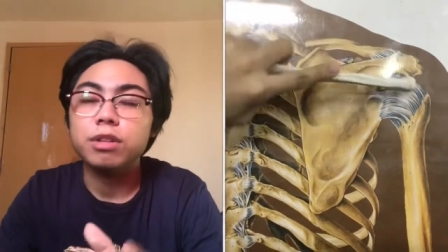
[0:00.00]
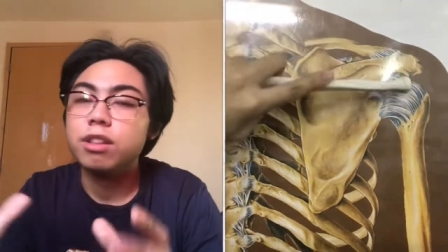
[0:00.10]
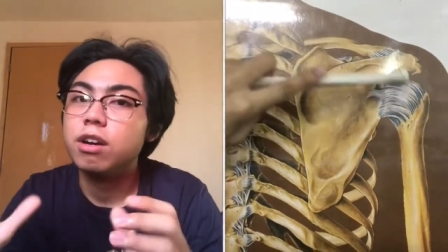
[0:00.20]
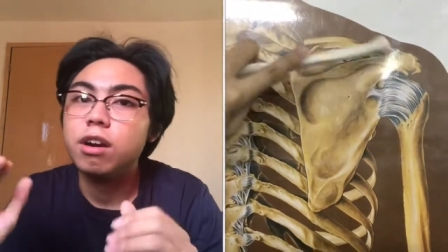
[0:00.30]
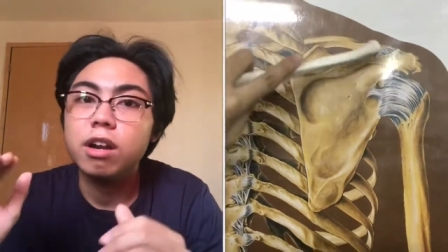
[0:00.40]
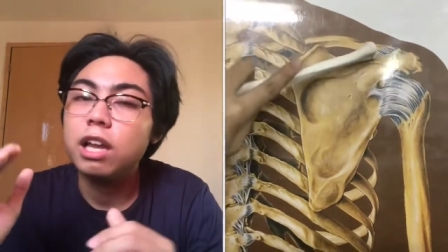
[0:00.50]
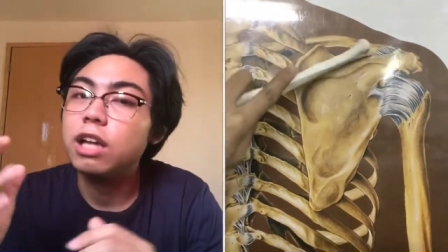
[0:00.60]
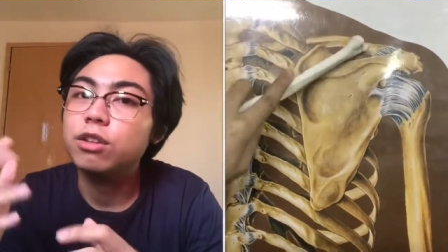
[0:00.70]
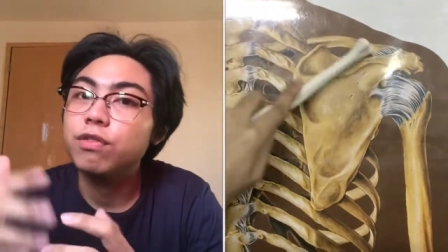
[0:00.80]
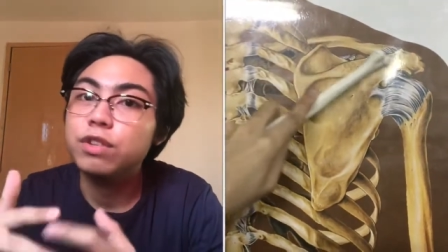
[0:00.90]
and there are a
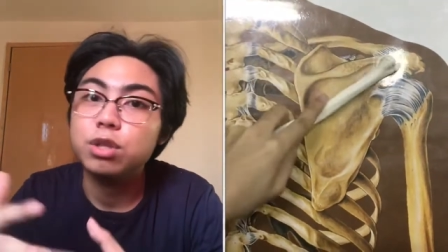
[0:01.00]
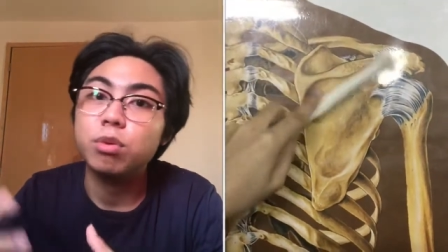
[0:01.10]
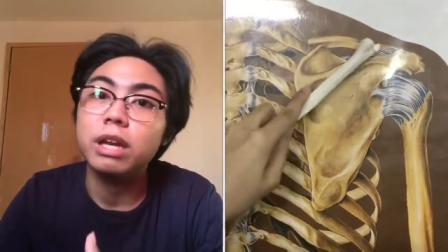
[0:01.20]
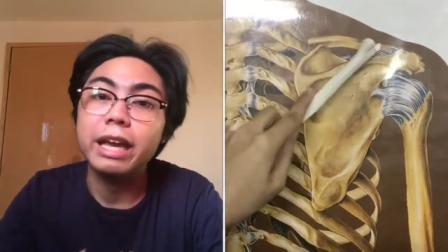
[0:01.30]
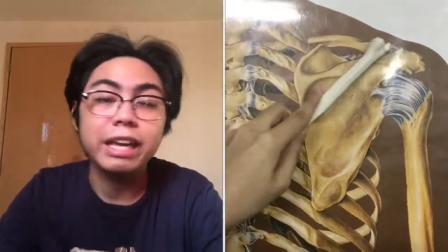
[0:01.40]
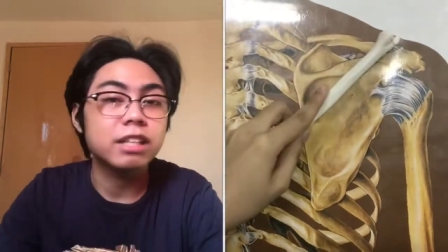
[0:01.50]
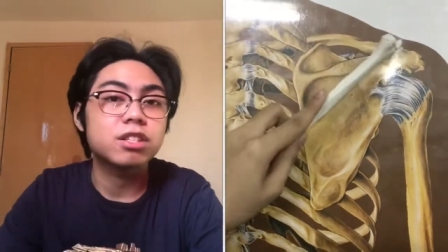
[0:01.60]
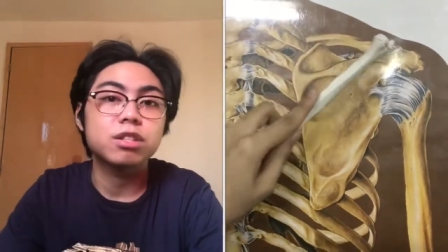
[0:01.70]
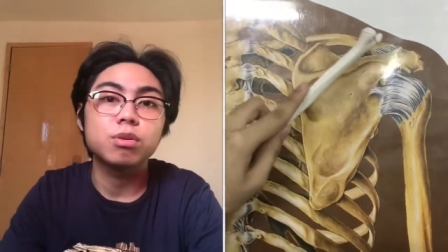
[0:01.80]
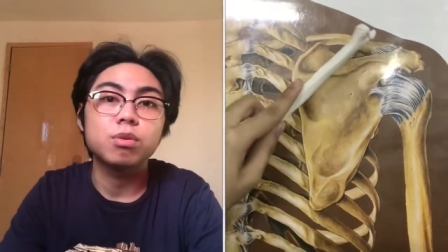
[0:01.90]
lot of visual aids
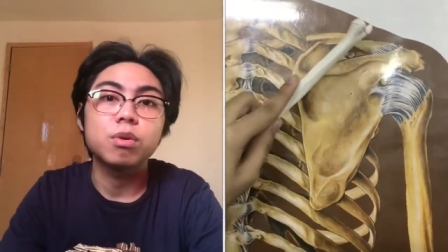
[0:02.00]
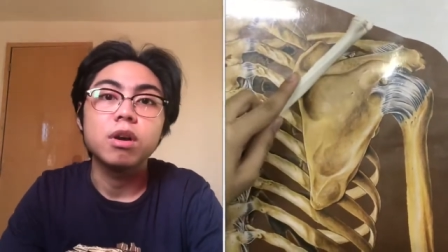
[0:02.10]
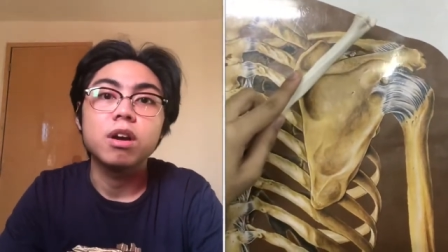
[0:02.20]
to